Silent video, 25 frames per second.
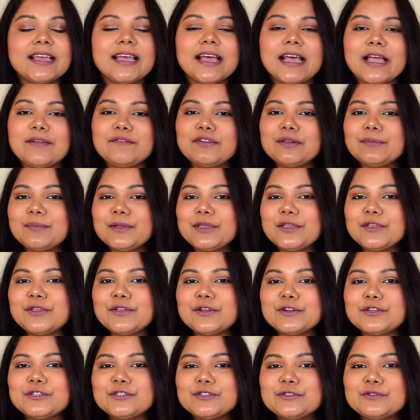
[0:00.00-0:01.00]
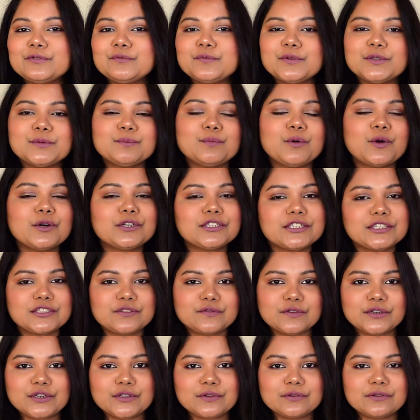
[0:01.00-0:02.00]
I will be here soon with more such
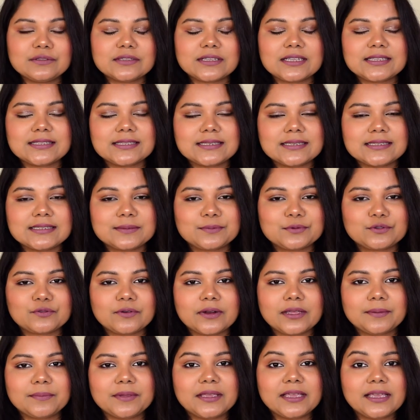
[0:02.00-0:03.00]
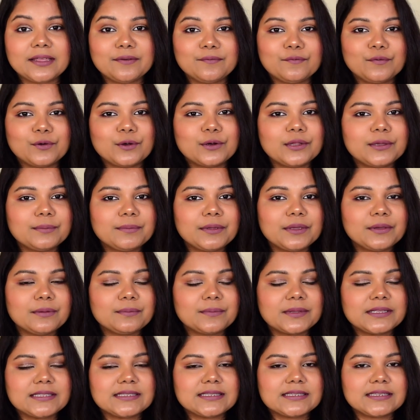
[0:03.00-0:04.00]
videos. Consider subscribing and following me
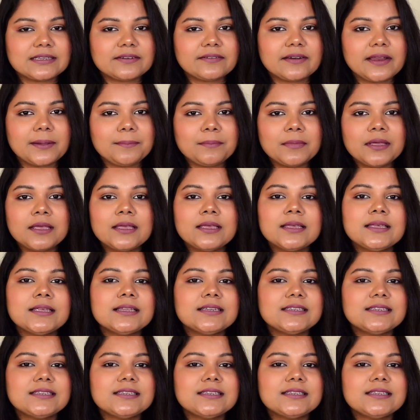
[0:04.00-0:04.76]
on my Instagram.